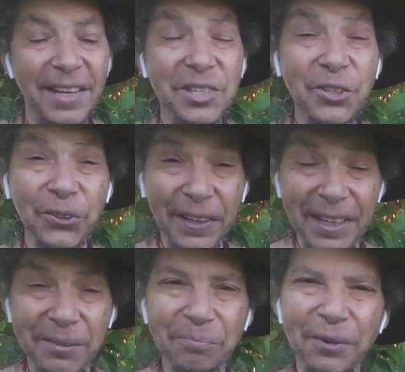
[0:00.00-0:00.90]

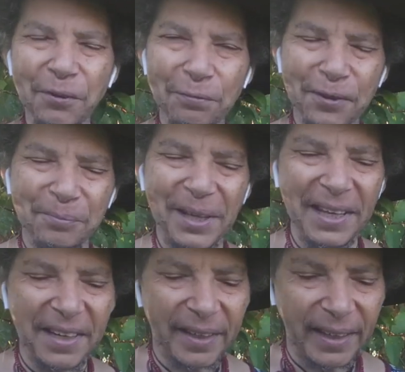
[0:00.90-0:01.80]
stream from
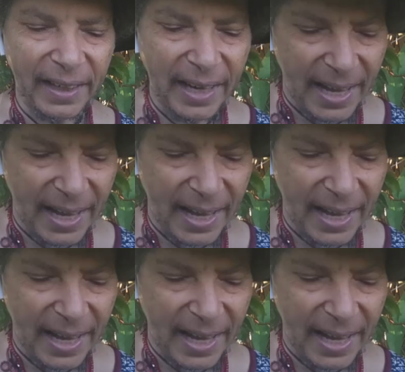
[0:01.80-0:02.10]
here.